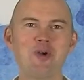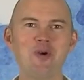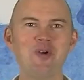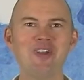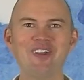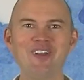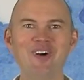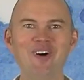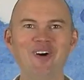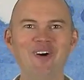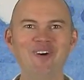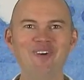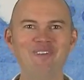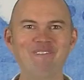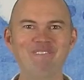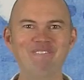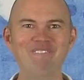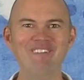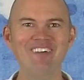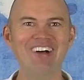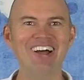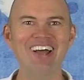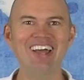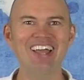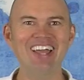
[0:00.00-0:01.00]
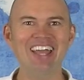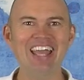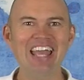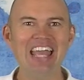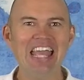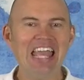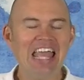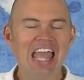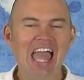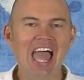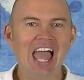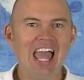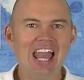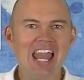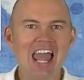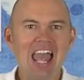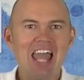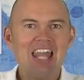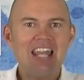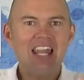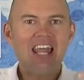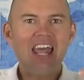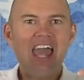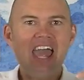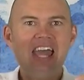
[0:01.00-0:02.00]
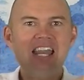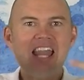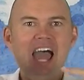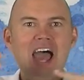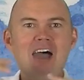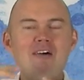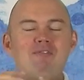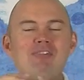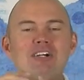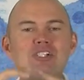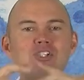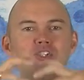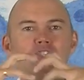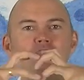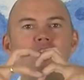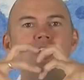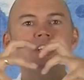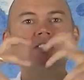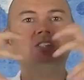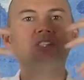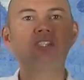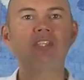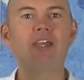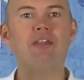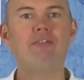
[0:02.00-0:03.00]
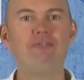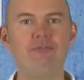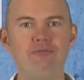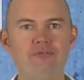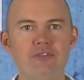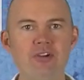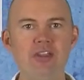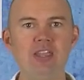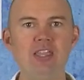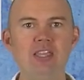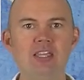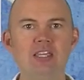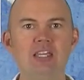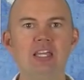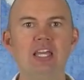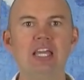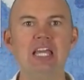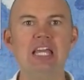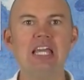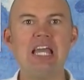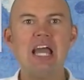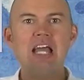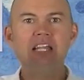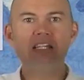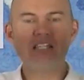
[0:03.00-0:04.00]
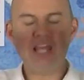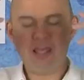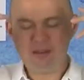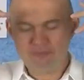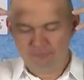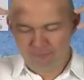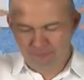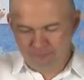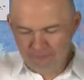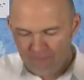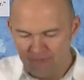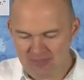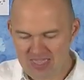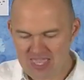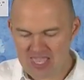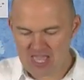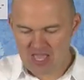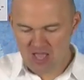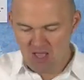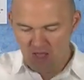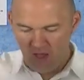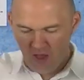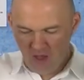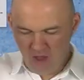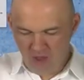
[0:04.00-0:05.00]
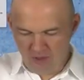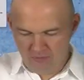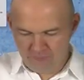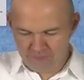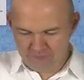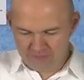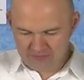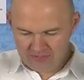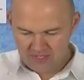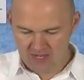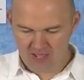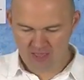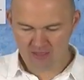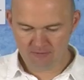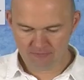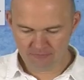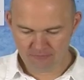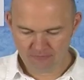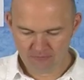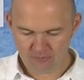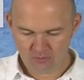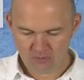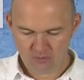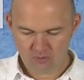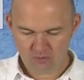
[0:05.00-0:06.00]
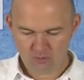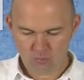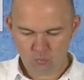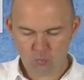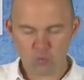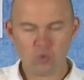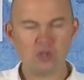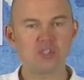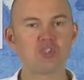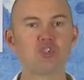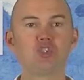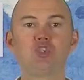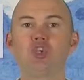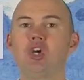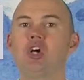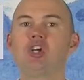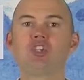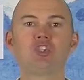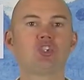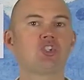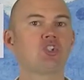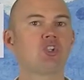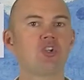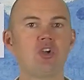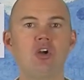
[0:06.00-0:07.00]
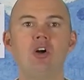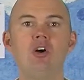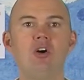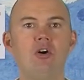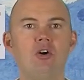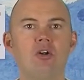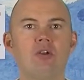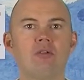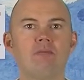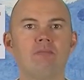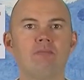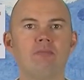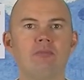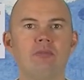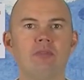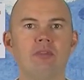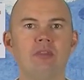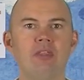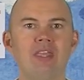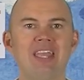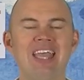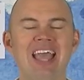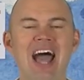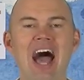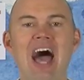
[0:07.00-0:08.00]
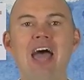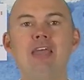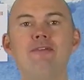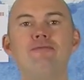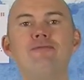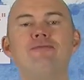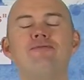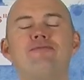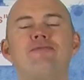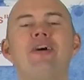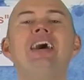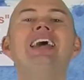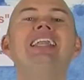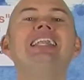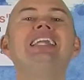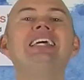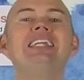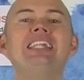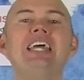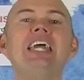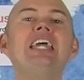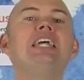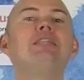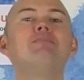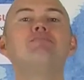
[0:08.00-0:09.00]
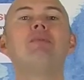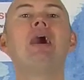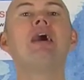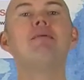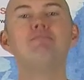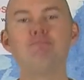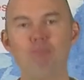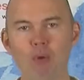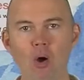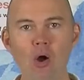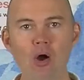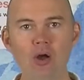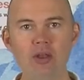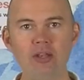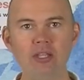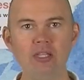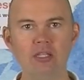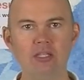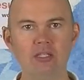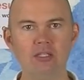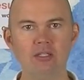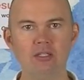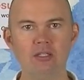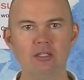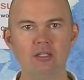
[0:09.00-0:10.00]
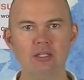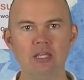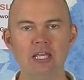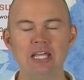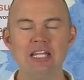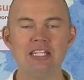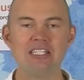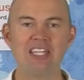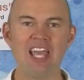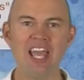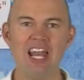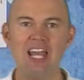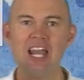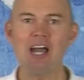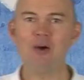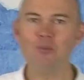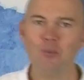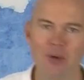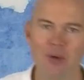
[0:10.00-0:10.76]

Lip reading: going home. And I was just set free. That fear of death was just gone. I felt it in my body. Then I